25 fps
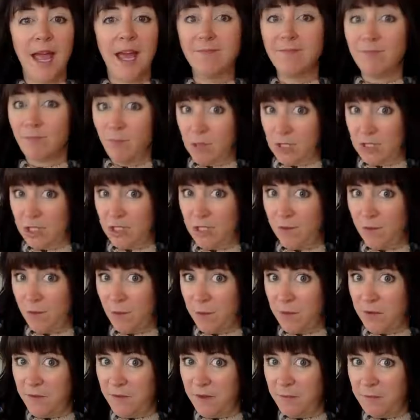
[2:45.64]
which is a
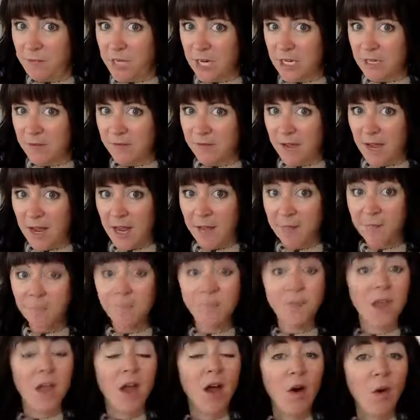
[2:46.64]
form of objectifying,
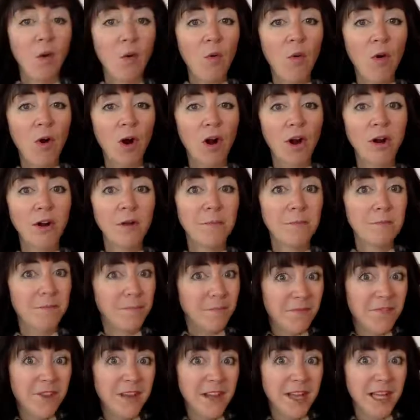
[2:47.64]
or
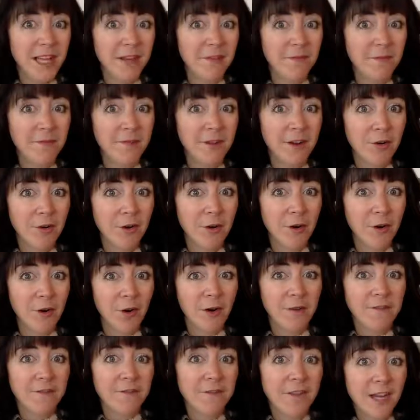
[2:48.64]
feeling inferior,
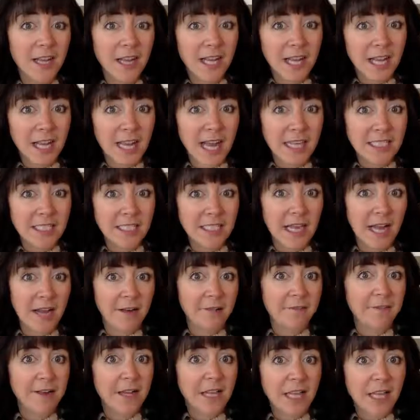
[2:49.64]
feeling less than,
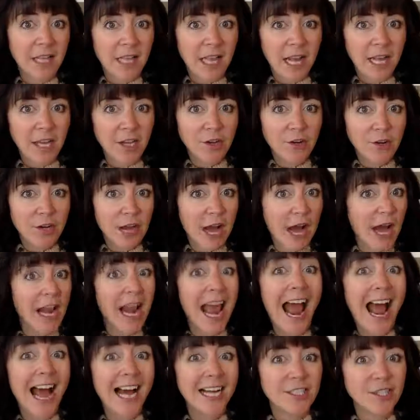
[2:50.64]
feeling like you're not
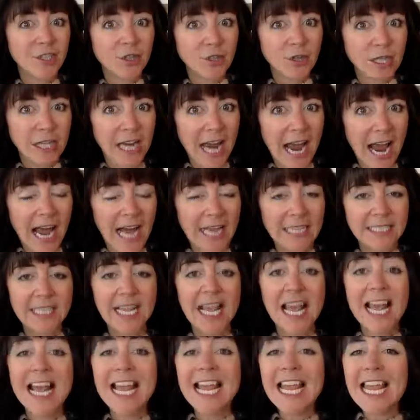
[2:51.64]
as good as.
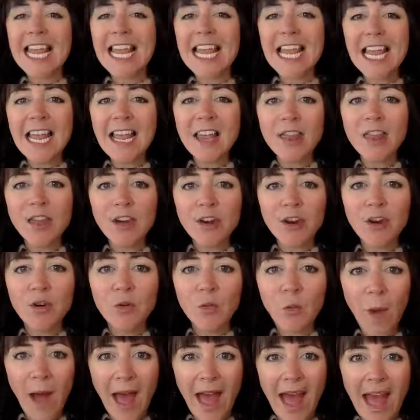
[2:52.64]
Either
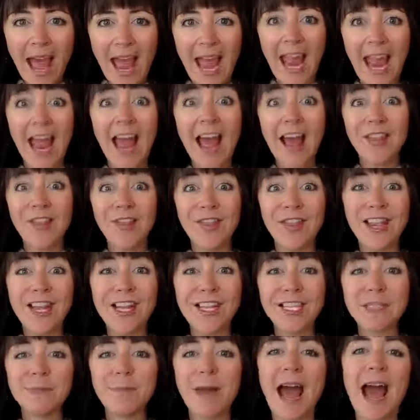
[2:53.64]
way,
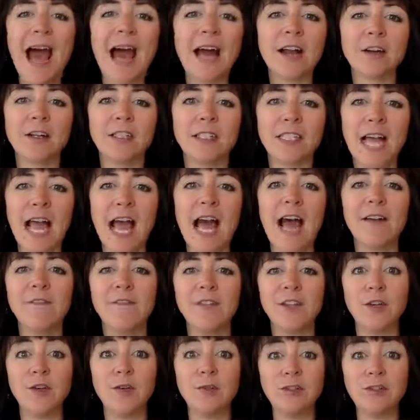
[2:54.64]
these patterns have
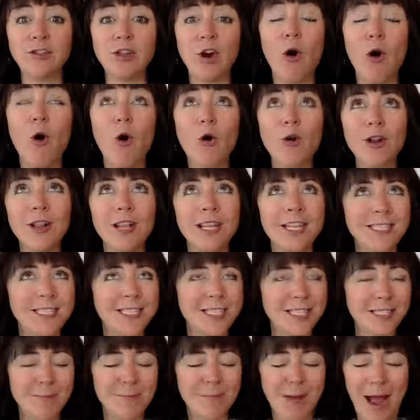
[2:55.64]
you totally
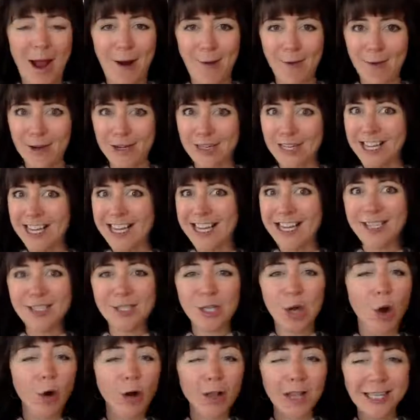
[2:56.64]
disempowered,
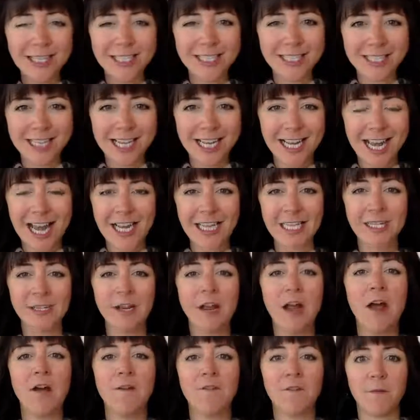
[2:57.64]
totally disconnected
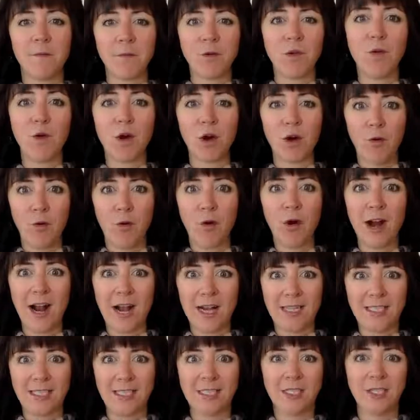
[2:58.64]
from your core
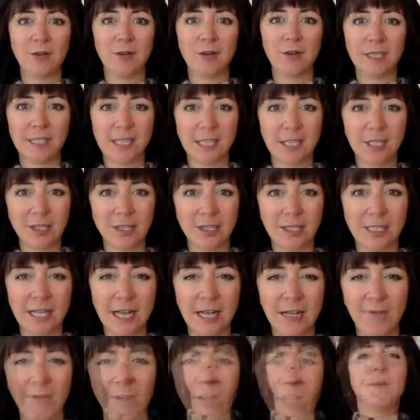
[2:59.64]
essence, your essential
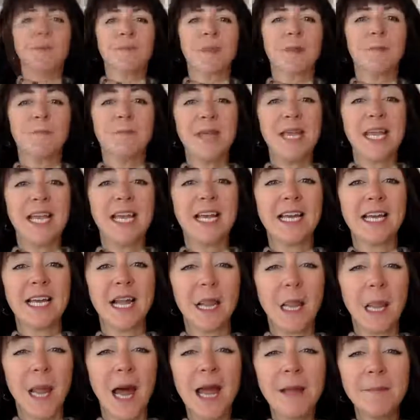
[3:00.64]
self. Being in
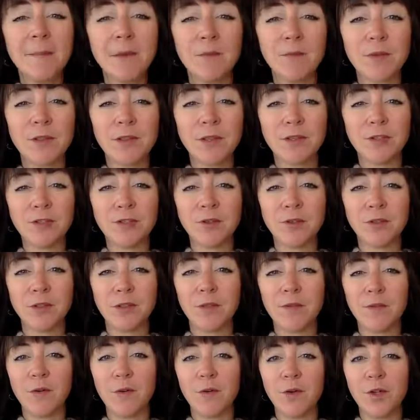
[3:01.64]
alignment with the truth
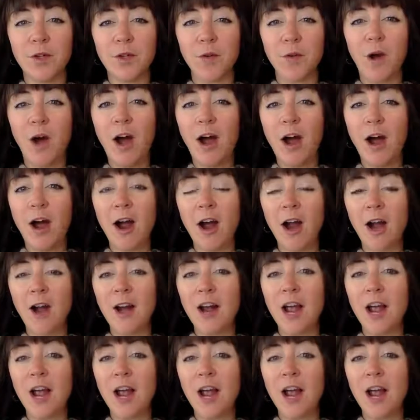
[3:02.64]
of who you are,